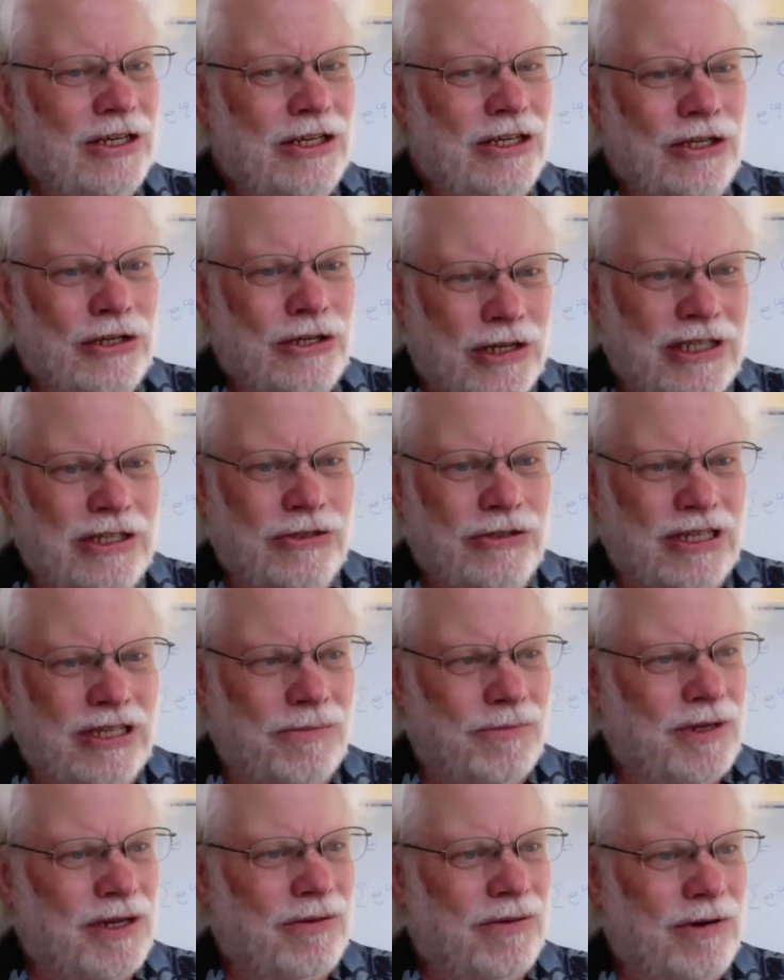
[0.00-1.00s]
you can do
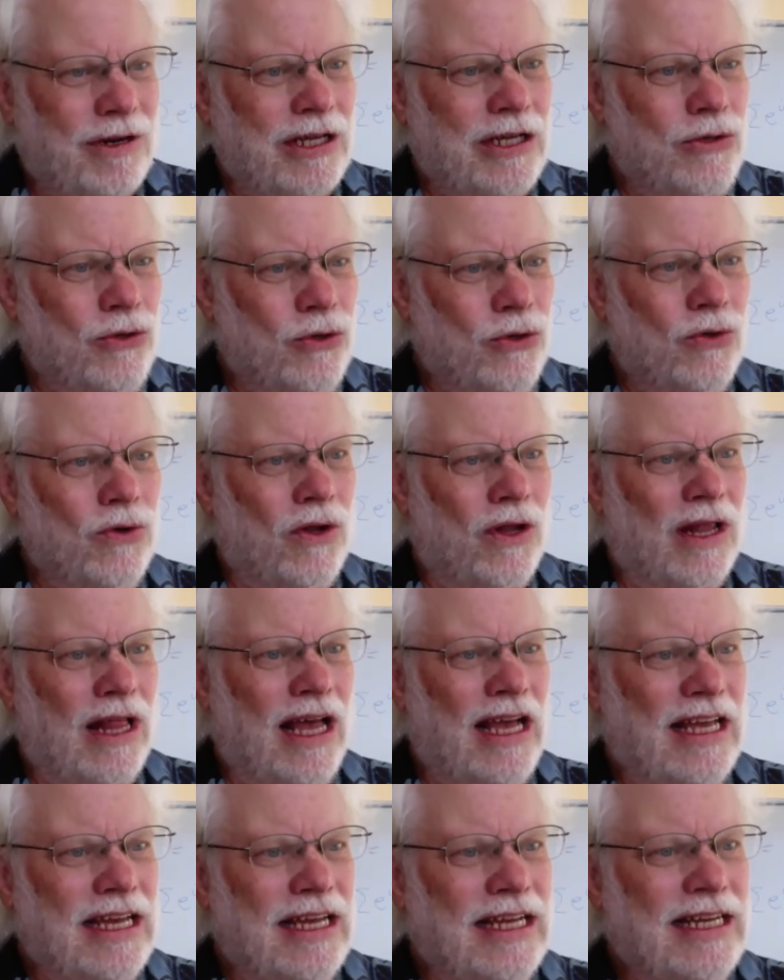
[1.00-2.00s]
something really cool.
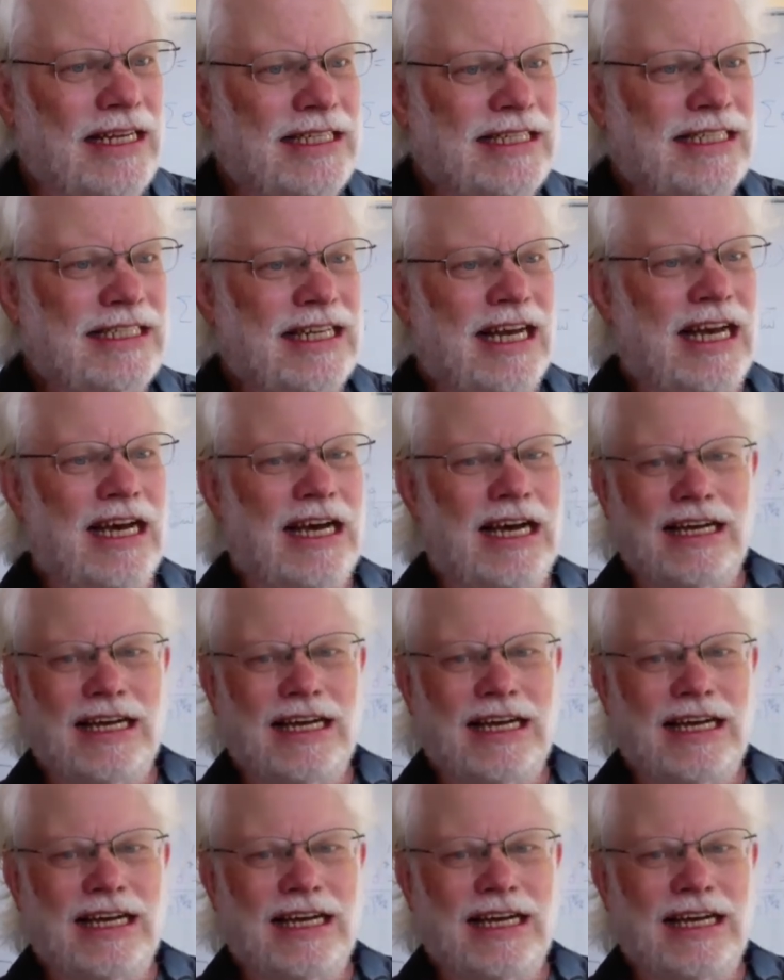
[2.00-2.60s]
It's